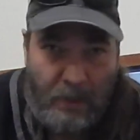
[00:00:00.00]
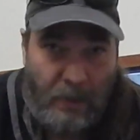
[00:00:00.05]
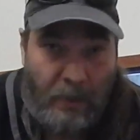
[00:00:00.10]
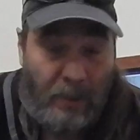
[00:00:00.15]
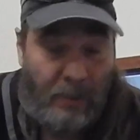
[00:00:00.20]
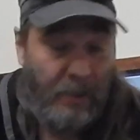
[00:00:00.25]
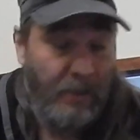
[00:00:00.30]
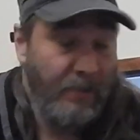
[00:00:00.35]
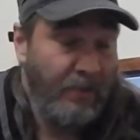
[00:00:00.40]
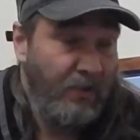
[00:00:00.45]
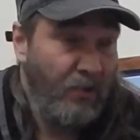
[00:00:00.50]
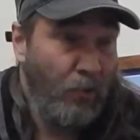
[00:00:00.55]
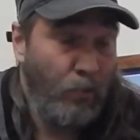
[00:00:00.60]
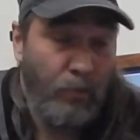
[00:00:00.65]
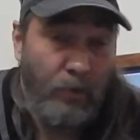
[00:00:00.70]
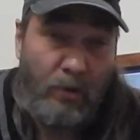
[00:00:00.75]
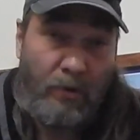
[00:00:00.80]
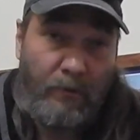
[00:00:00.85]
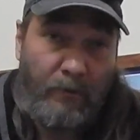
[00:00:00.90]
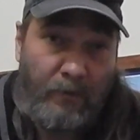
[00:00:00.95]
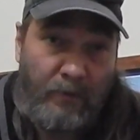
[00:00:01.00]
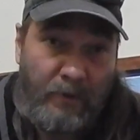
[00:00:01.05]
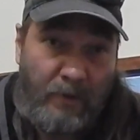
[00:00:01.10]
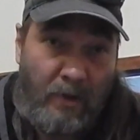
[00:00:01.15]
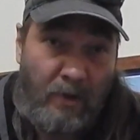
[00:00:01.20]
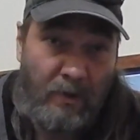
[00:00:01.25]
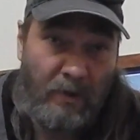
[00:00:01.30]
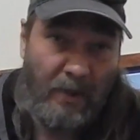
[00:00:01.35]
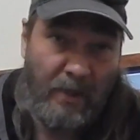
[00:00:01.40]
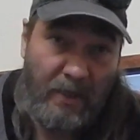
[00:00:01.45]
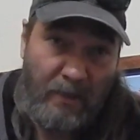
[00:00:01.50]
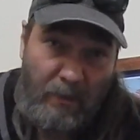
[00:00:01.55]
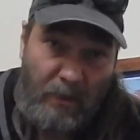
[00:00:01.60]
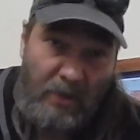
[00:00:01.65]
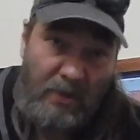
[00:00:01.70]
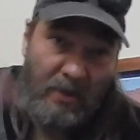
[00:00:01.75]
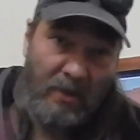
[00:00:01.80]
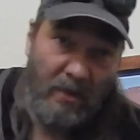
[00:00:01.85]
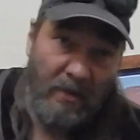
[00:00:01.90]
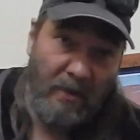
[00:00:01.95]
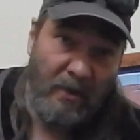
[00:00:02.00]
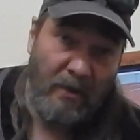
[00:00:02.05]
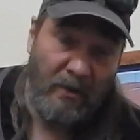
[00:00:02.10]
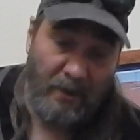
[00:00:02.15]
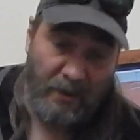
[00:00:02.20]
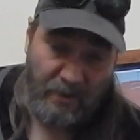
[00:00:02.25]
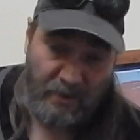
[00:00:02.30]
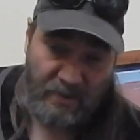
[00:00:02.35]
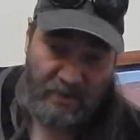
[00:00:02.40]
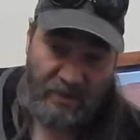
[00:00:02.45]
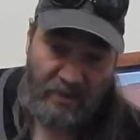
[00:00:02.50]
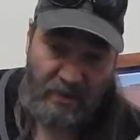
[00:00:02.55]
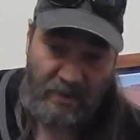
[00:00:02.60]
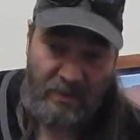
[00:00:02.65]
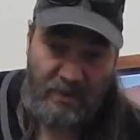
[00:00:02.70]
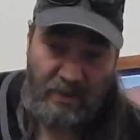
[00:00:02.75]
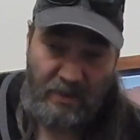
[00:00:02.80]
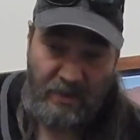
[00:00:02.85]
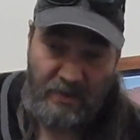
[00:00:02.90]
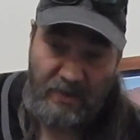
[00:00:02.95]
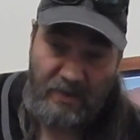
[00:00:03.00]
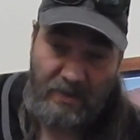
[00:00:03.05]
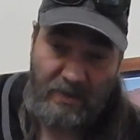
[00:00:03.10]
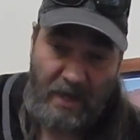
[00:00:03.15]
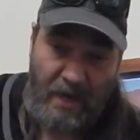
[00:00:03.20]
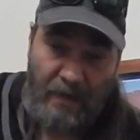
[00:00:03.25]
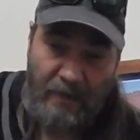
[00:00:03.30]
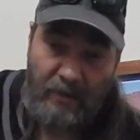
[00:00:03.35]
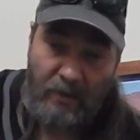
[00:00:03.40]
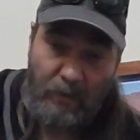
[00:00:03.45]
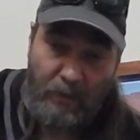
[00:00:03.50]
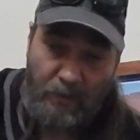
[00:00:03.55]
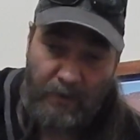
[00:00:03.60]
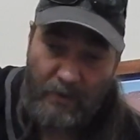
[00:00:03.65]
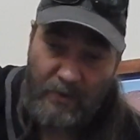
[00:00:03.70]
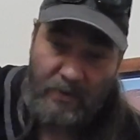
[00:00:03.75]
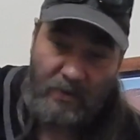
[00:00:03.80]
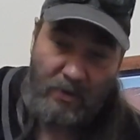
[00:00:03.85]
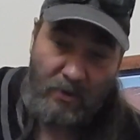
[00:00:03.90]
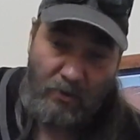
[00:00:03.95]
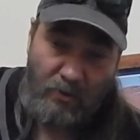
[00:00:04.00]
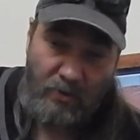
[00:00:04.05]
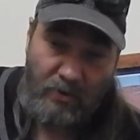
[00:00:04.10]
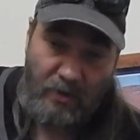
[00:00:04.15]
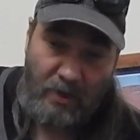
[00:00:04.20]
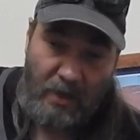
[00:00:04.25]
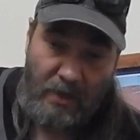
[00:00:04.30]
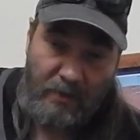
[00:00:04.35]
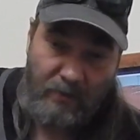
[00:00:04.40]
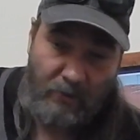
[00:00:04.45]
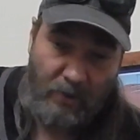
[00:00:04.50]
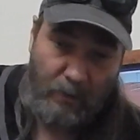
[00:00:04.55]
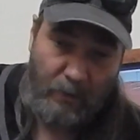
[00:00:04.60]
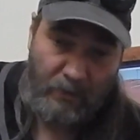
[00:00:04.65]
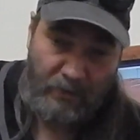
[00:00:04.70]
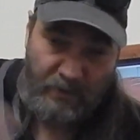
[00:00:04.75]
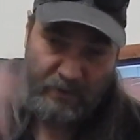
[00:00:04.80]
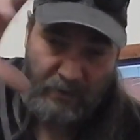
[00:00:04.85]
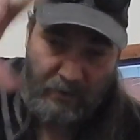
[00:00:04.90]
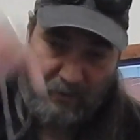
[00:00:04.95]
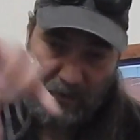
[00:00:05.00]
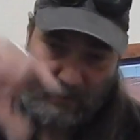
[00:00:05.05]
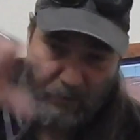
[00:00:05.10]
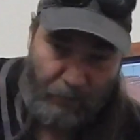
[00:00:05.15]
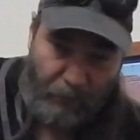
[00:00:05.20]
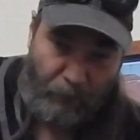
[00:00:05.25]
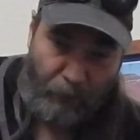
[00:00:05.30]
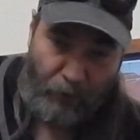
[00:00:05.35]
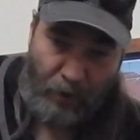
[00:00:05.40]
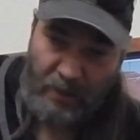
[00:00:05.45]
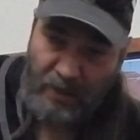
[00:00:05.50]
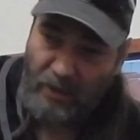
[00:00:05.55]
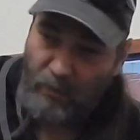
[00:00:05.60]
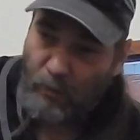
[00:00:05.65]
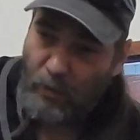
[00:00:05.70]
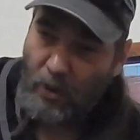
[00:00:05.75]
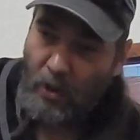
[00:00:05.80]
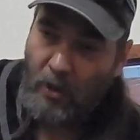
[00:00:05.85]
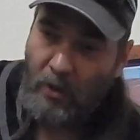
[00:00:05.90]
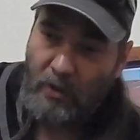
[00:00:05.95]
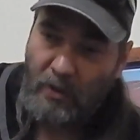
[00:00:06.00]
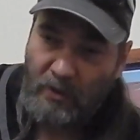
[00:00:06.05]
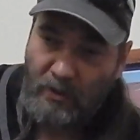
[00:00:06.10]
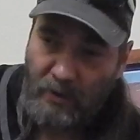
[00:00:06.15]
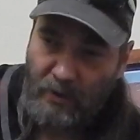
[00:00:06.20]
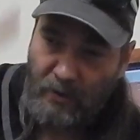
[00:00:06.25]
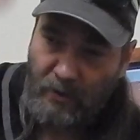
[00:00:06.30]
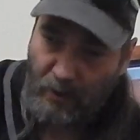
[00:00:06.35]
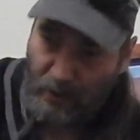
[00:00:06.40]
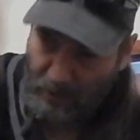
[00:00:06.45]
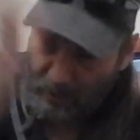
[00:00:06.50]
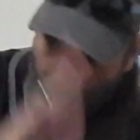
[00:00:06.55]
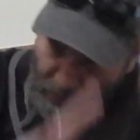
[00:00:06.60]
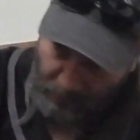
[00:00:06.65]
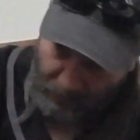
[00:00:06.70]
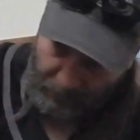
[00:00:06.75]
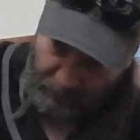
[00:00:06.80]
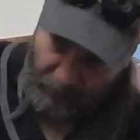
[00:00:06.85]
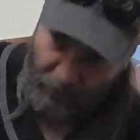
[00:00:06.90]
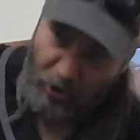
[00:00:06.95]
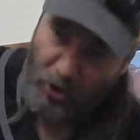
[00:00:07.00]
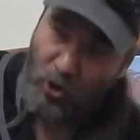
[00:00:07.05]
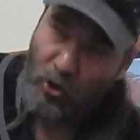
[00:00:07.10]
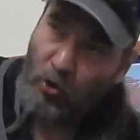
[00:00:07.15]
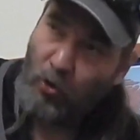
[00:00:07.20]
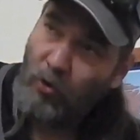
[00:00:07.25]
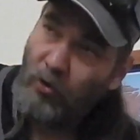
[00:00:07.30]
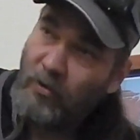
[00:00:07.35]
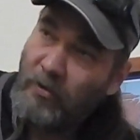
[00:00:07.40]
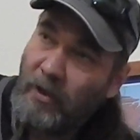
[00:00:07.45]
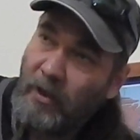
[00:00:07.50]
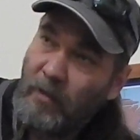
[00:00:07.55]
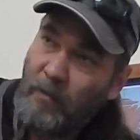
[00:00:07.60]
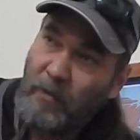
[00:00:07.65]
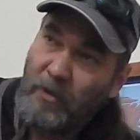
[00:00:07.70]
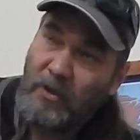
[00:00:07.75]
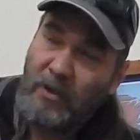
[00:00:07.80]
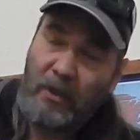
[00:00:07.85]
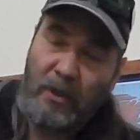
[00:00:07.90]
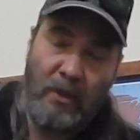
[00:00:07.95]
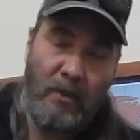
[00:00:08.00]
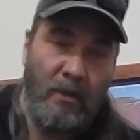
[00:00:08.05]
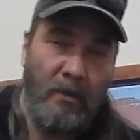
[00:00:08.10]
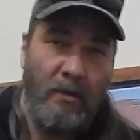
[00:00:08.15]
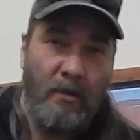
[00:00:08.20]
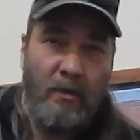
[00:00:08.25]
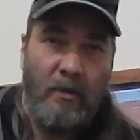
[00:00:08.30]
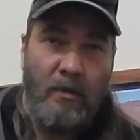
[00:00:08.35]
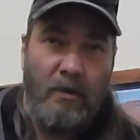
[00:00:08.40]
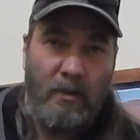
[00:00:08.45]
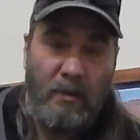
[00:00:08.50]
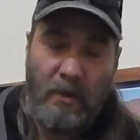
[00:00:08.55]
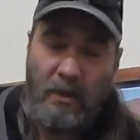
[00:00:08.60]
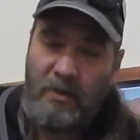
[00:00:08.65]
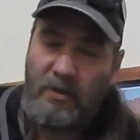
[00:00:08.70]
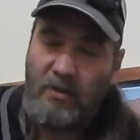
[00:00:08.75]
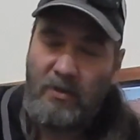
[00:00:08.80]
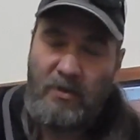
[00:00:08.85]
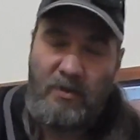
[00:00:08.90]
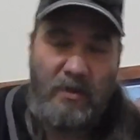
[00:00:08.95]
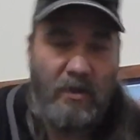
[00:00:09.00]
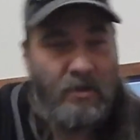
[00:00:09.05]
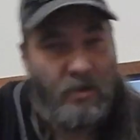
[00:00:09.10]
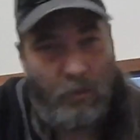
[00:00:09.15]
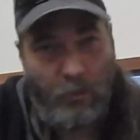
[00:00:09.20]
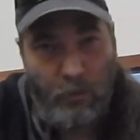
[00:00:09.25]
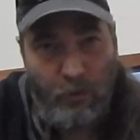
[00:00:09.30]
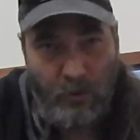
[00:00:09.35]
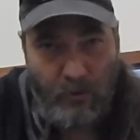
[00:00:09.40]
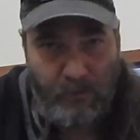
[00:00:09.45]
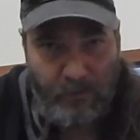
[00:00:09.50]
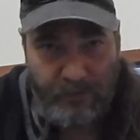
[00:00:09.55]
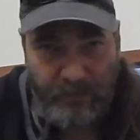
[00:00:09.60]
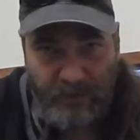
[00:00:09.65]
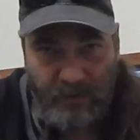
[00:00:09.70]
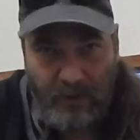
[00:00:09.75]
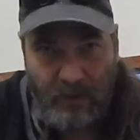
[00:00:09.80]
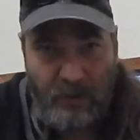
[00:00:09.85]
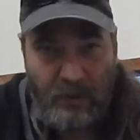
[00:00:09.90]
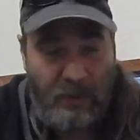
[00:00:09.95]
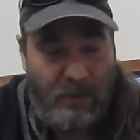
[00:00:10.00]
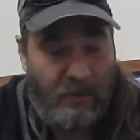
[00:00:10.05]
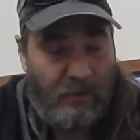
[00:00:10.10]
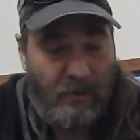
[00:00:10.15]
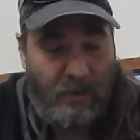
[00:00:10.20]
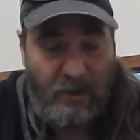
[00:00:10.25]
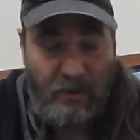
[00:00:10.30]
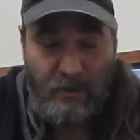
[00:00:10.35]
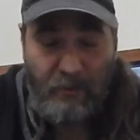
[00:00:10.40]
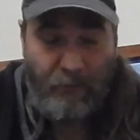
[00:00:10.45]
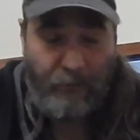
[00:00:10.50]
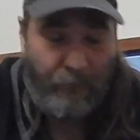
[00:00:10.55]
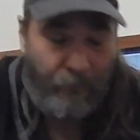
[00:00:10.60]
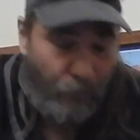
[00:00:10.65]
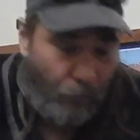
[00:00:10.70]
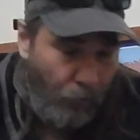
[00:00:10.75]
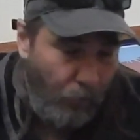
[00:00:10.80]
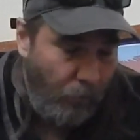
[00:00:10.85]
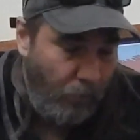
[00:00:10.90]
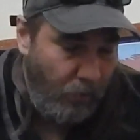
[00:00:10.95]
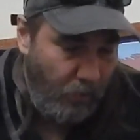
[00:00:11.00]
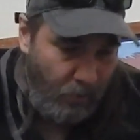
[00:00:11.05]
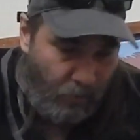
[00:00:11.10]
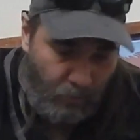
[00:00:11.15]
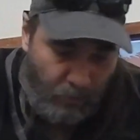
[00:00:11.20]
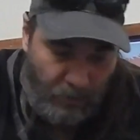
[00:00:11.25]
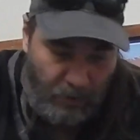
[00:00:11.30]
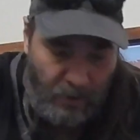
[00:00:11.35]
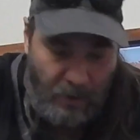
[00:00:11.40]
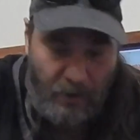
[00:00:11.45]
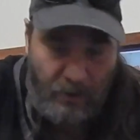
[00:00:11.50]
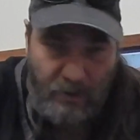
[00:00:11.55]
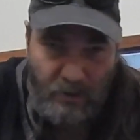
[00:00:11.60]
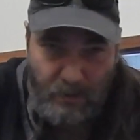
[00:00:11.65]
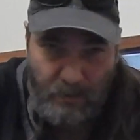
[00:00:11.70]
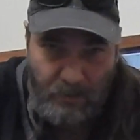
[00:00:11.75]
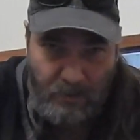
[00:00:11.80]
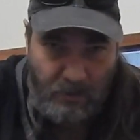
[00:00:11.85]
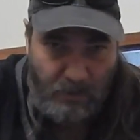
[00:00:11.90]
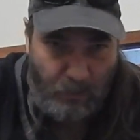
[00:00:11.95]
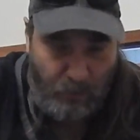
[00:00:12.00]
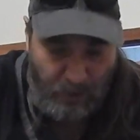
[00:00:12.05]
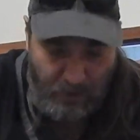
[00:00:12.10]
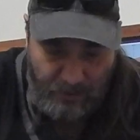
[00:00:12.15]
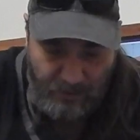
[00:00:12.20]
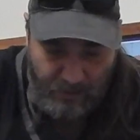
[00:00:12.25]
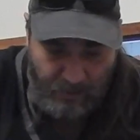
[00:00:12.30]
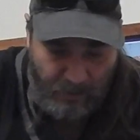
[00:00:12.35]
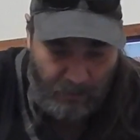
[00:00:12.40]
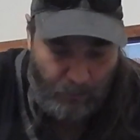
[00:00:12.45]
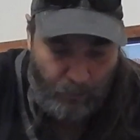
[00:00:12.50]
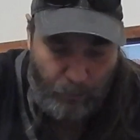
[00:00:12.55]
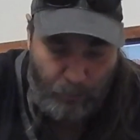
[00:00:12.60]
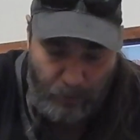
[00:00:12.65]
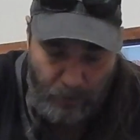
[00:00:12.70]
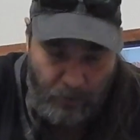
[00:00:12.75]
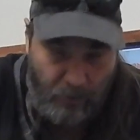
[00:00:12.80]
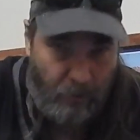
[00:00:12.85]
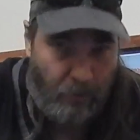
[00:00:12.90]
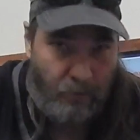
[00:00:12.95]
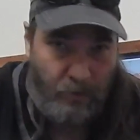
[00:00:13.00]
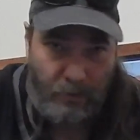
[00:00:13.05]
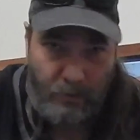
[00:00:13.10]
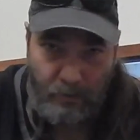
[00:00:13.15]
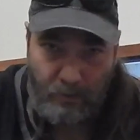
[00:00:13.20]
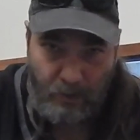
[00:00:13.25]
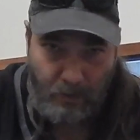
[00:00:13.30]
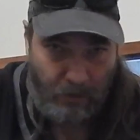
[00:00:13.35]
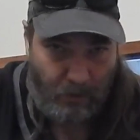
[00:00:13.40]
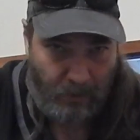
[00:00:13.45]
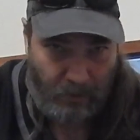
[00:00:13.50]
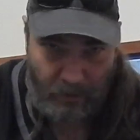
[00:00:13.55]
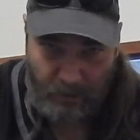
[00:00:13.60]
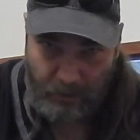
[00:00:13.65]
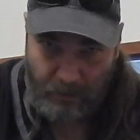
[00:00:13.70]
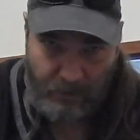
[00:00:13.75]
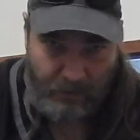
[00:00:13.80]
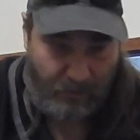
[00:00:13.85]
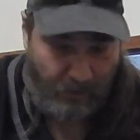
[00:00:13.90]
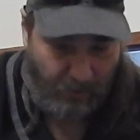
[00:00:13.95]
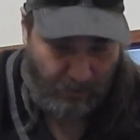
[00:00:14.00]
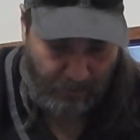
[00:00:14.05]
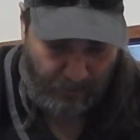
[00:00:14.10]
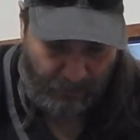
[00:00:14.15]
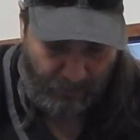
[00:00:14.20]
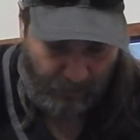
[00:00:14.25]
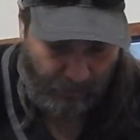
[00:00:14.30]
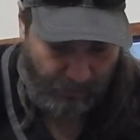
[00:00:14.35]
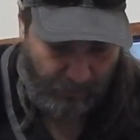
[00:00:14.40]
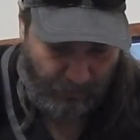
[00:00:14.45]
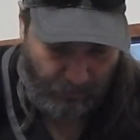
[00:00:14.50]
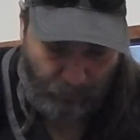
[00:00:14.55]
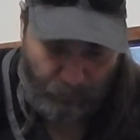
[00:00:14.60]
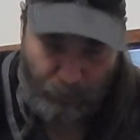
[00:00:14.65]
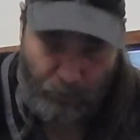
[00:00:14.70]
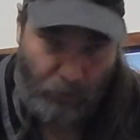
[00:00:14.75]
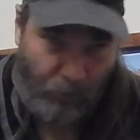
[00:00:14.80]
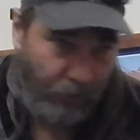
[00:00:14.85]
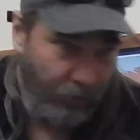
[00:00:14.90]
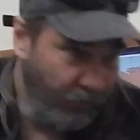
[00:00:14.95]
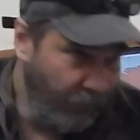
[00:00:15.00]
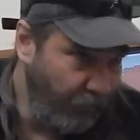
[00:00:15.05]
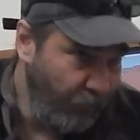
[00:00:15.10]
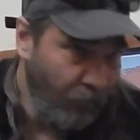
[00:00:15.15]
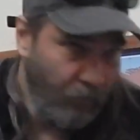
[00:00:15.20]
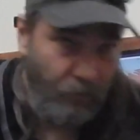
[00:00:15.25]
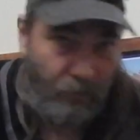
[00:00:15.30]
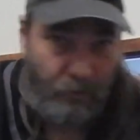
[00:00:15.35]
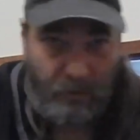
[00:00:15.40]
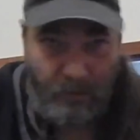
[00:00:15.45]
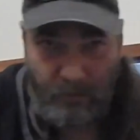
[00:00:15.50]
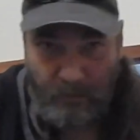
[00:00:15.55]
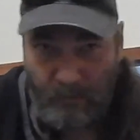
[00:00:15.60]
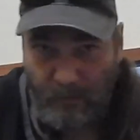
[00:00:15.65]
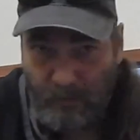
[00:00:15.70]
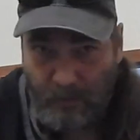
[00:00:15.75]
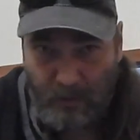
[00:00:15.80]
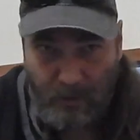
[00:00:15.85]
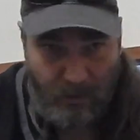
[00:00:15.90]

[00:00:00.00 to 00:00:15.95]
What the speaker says: And it's so beautiful. It's on Lake Michigan there, like the city's kind of stacked up with these huge skyscrapers and then the running park and then huge Lake Michigan. It's just such a beautiful city, and the food, oh my God, deep dish pizza and beer and sausages and Polish food and